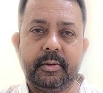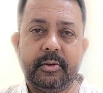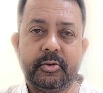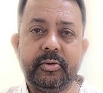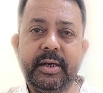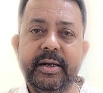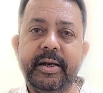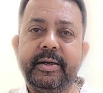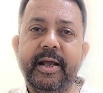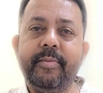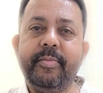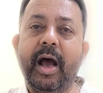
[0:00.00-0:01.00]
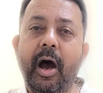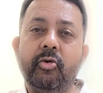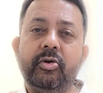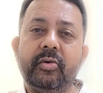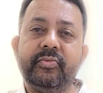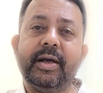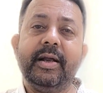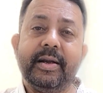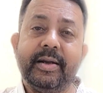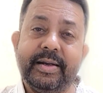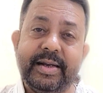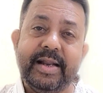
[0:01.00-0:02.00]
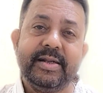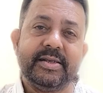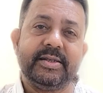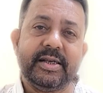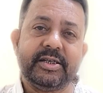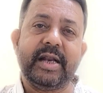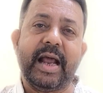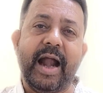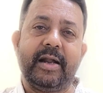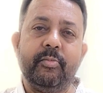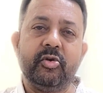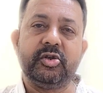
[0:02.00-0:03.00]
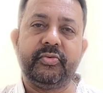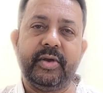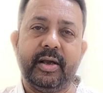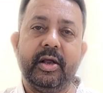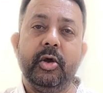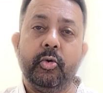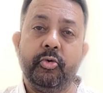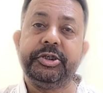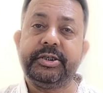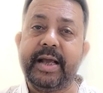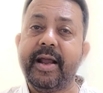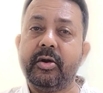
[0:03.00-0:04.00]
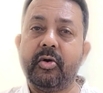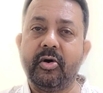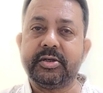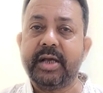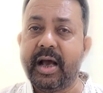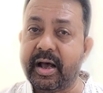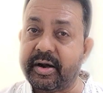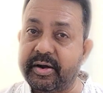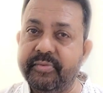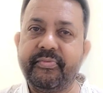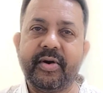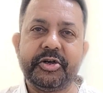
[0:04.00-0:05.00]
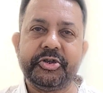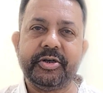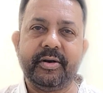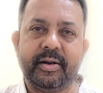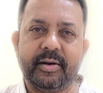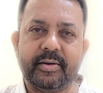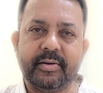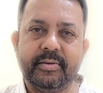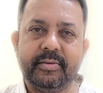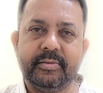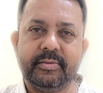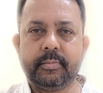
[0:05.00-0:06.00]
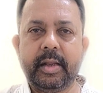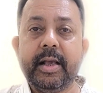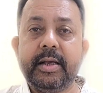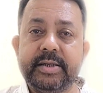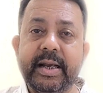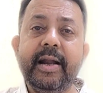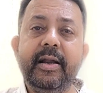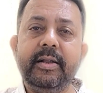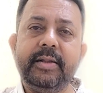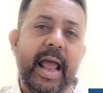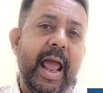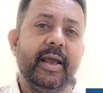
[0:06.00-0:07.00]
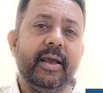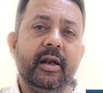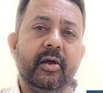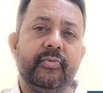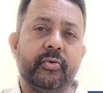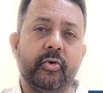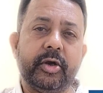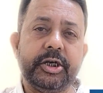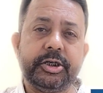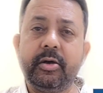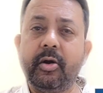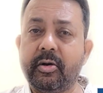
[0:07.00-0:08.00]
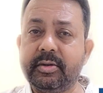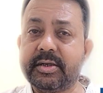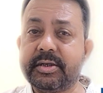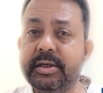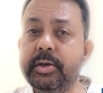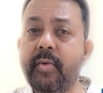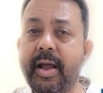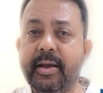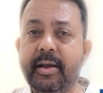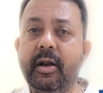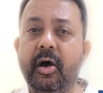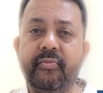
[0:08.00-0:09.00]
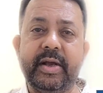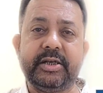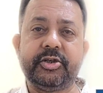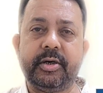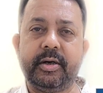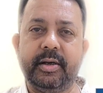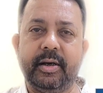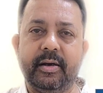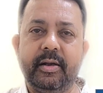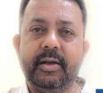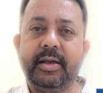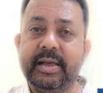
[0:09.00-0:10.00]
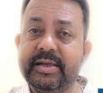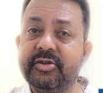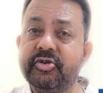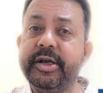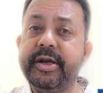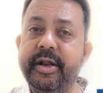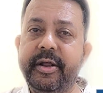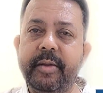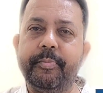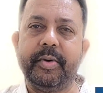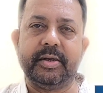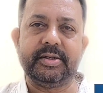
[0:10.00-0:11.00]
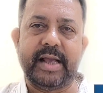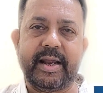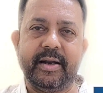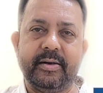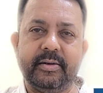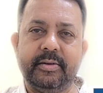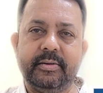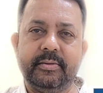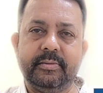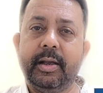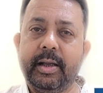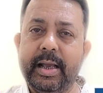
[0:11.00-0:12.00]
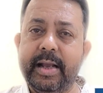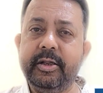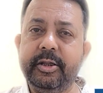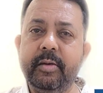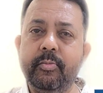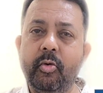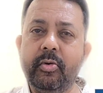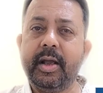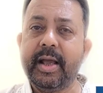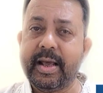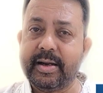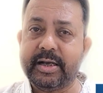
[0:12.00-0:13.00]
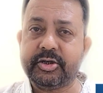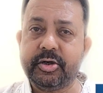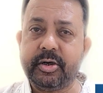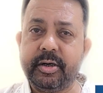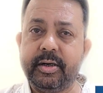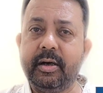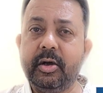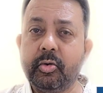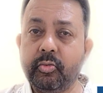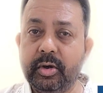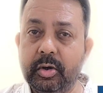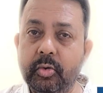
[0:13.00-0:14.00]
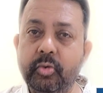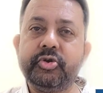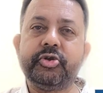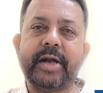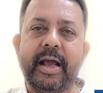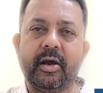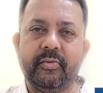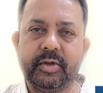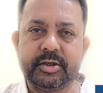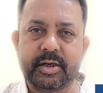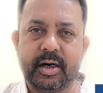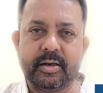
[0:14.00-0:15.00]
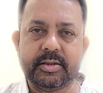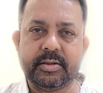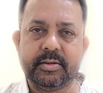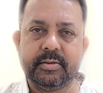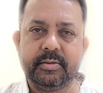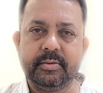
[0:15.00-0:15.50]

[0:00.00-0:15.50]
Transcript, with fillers: So that it can be out of the densest atmosphere, which can cause a refraction error. Secondly, the angle of rotation or the slew angle of Astradia is 3 degree per second. Anything more and Astradia will lose track of the stars.